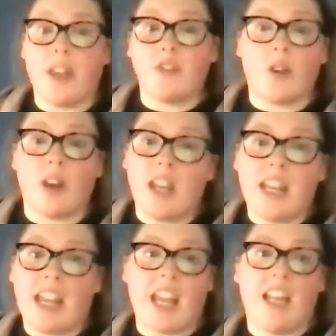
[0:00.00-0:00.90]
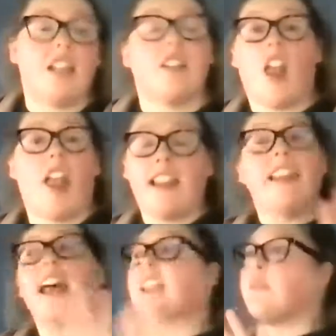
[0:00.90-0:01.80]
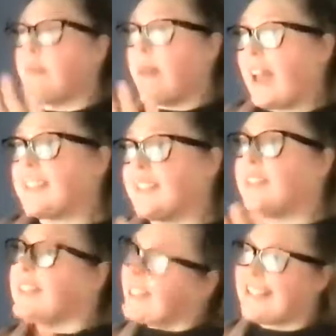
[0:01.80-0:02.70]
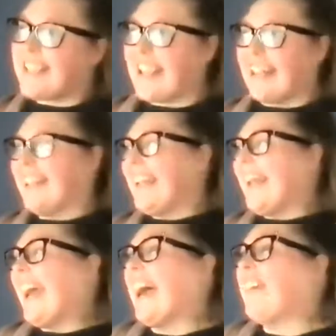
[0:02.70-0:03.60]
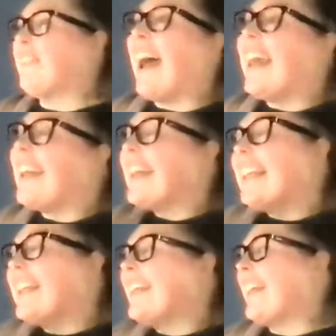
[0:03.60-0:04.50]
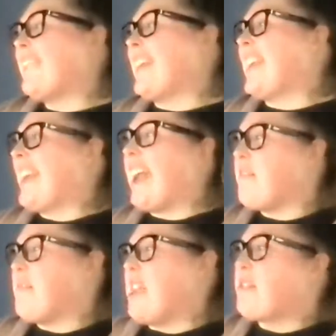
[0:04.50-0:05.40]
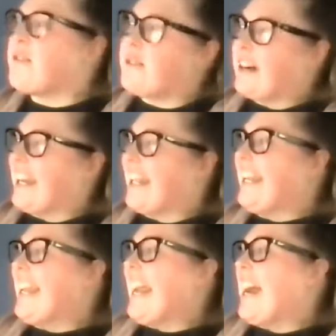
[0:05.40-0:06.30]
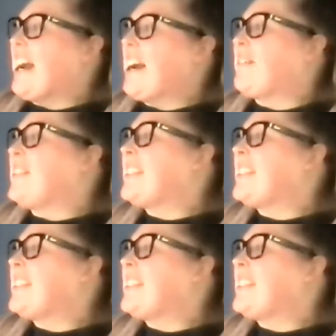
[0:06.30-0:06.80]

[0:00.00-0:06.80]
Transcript: that's great. And again, that that is massive. It's insane. Mm-hmm. Um, I love it and I am here for it. Um,